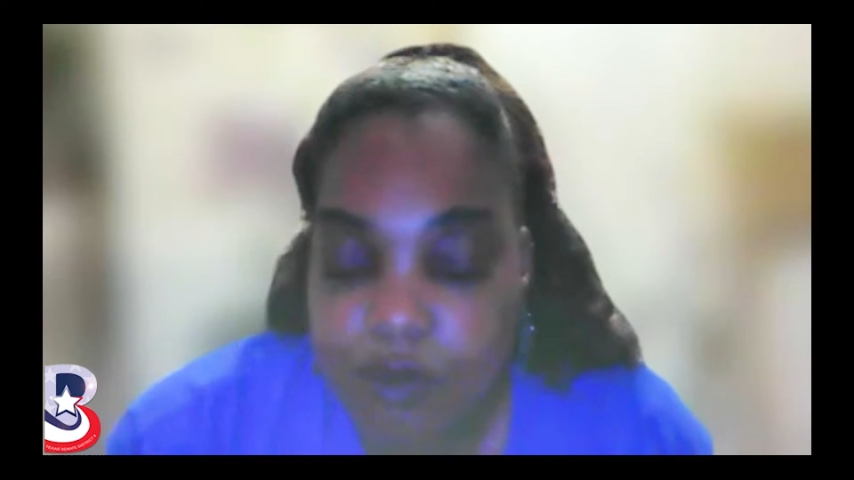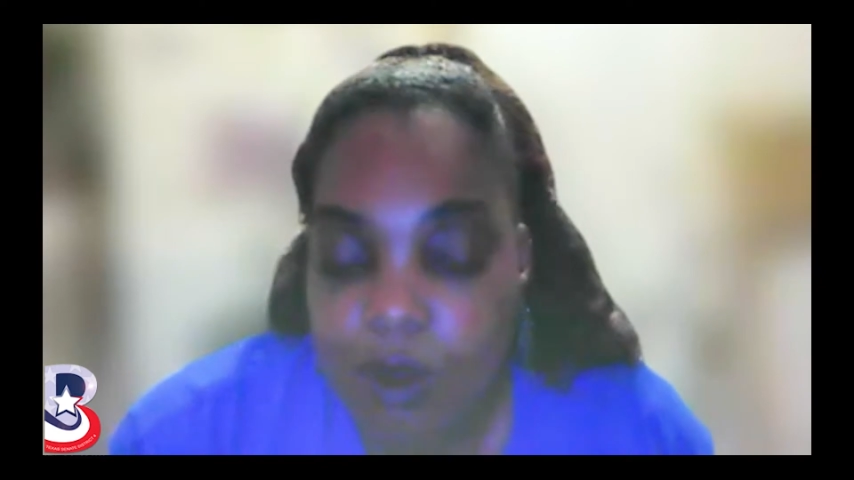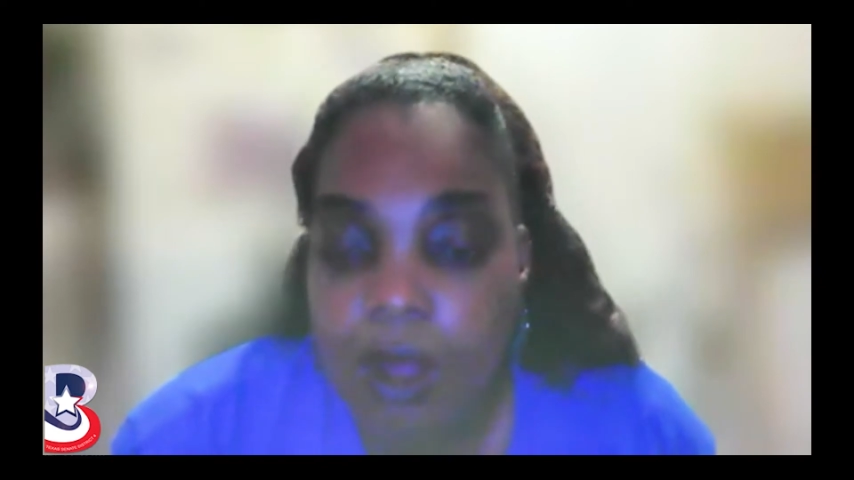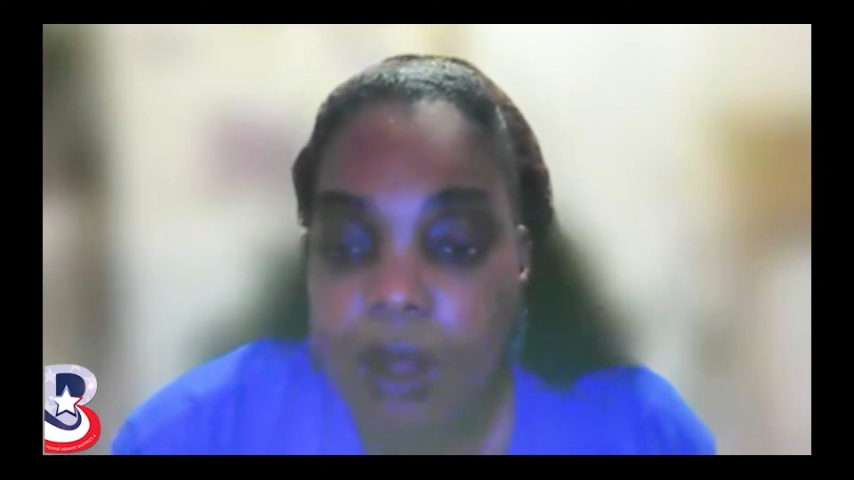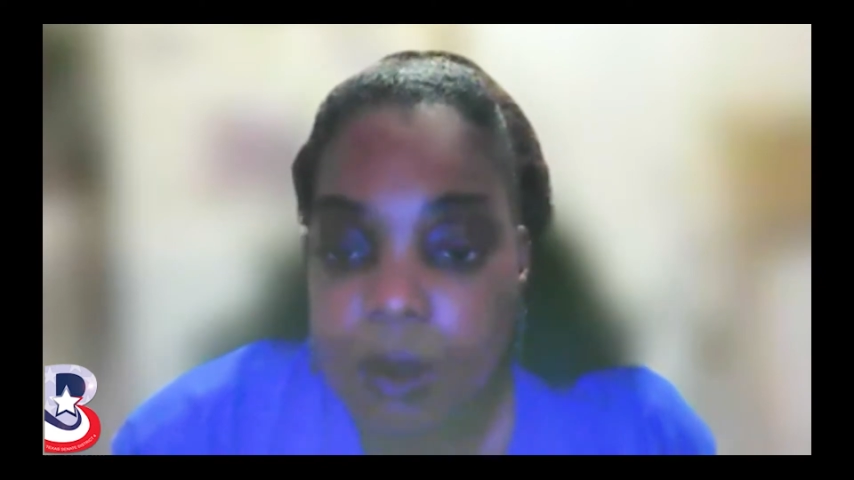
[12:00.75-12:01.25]

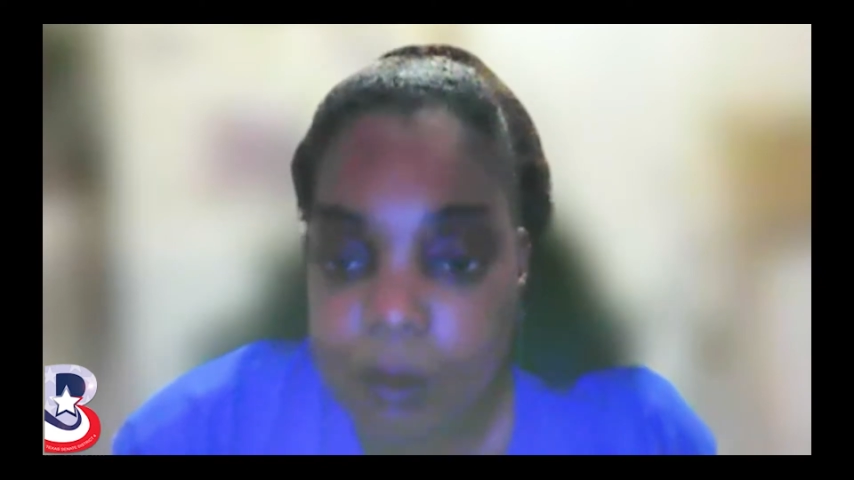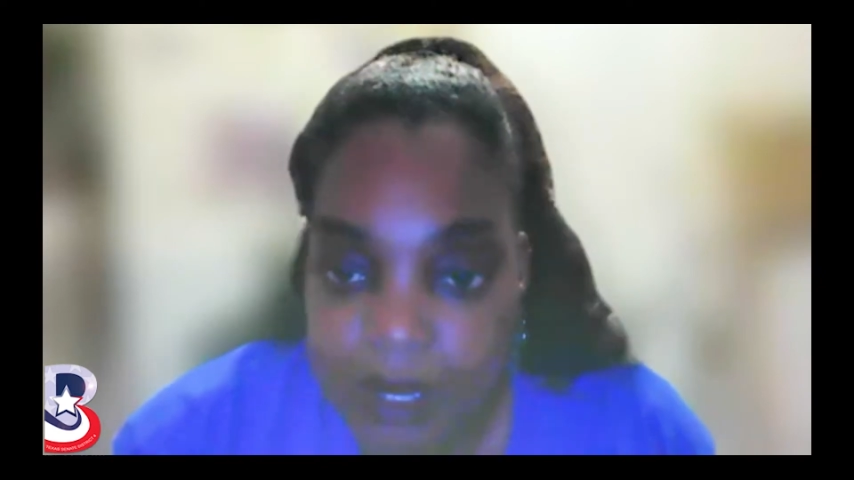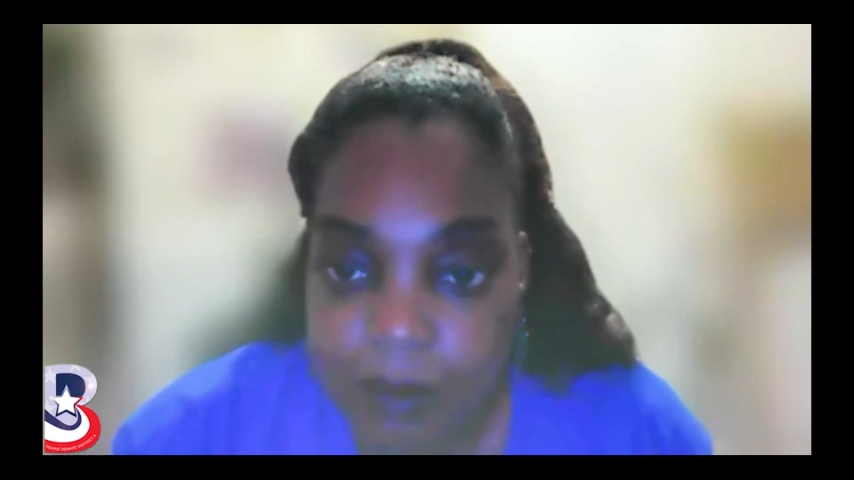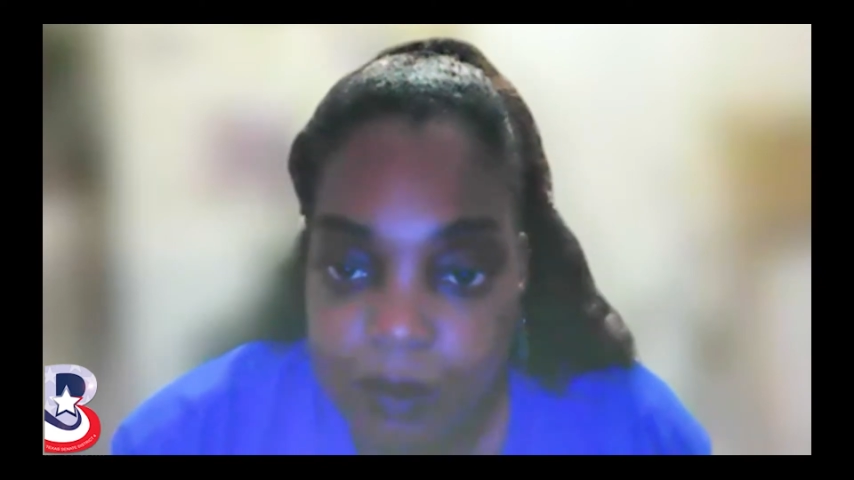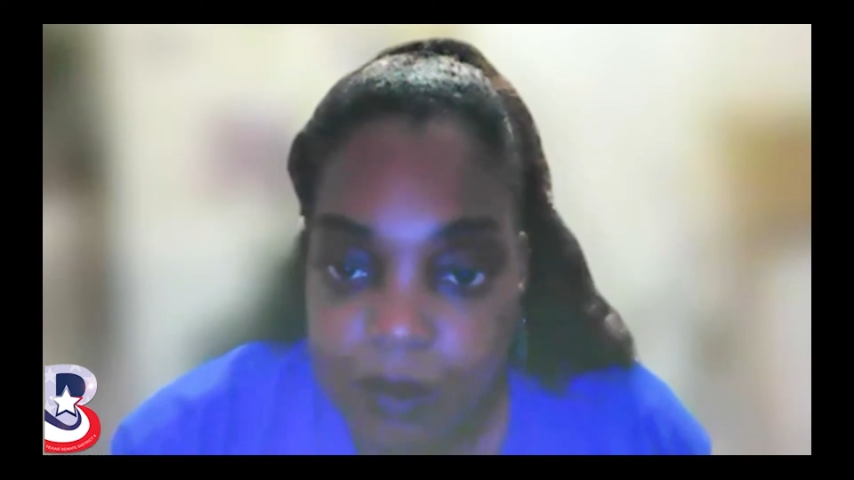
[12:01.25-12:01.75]
for all
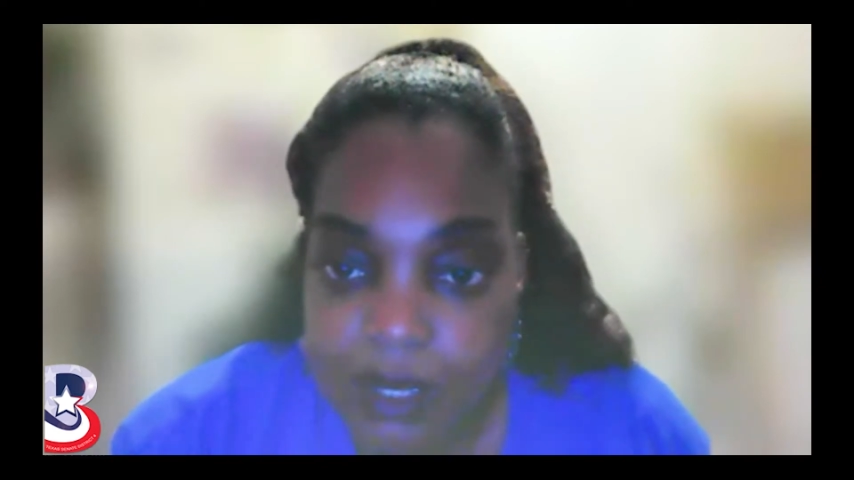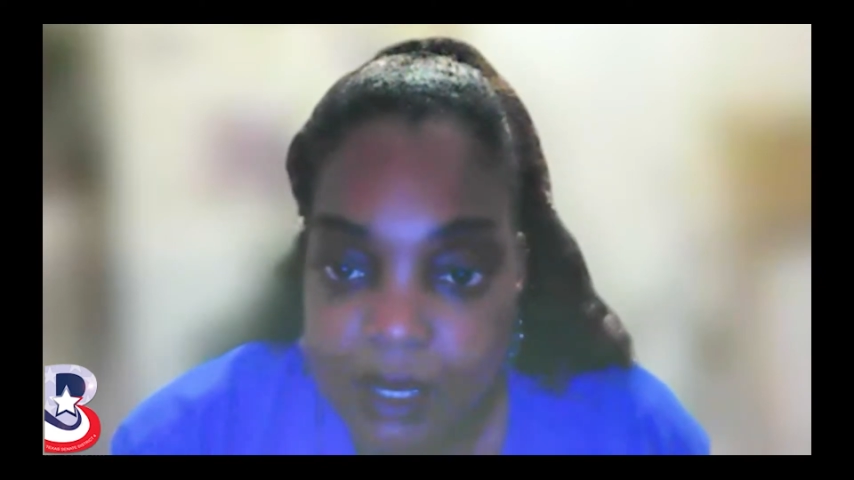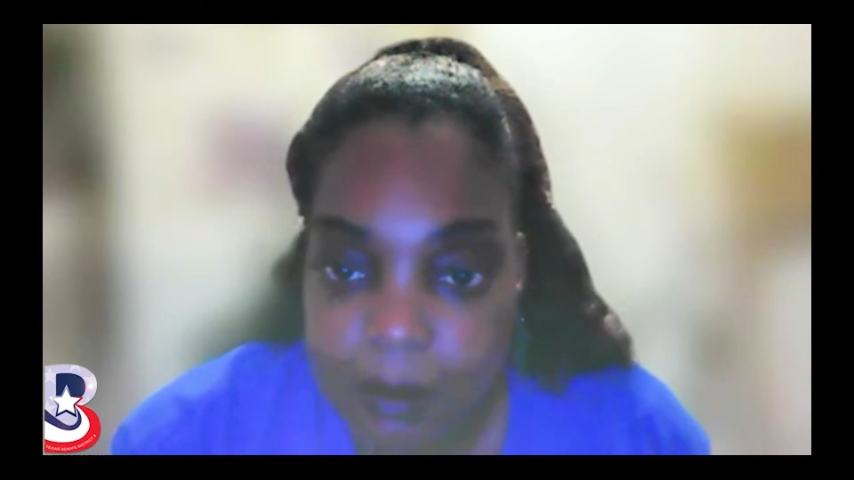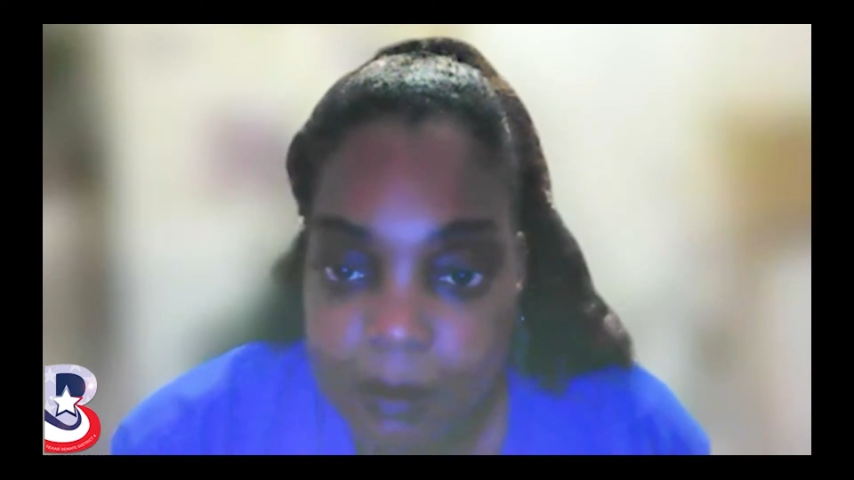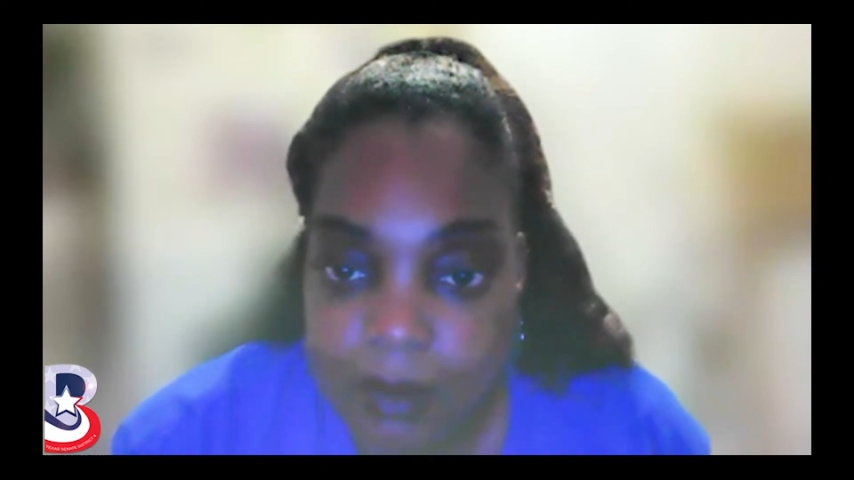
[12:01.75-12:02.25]
people,